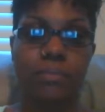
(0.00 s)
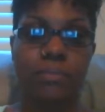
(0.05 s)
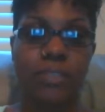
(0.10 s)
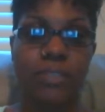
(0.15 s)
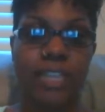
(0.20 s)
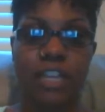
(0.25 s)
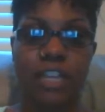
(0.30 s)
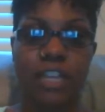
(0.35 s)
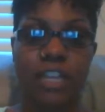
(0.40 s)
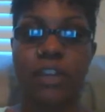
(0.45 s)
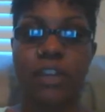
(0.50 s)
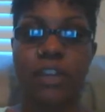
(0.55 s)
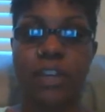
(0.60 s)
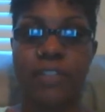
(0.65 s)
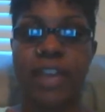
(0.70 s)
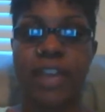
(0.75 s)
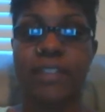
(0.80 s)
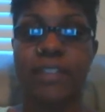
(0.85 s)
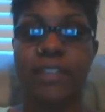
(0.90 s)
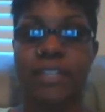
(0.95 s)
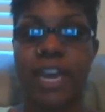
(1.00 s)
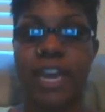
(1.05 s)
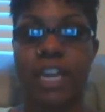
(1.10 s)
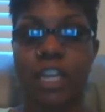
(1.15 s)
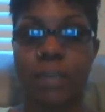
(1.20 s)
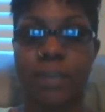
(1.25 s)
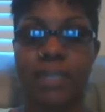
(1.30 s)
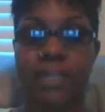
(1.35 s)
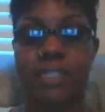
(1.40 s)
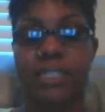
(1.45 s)
take a look at that in the
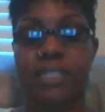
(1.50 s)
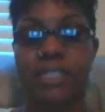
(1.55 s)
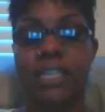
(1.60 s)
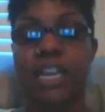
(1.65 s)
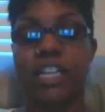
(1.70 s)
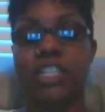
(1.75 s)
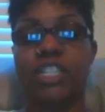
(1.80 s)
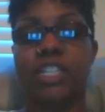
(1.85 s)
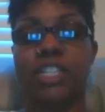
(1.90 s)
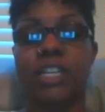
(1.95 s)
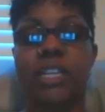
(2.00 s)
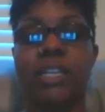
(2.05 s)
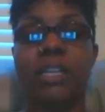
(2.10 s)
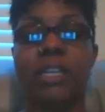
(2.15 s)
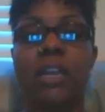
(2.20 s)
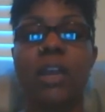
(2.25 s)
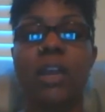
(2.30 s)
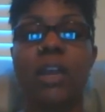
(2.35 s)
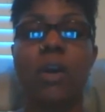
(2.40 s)
document section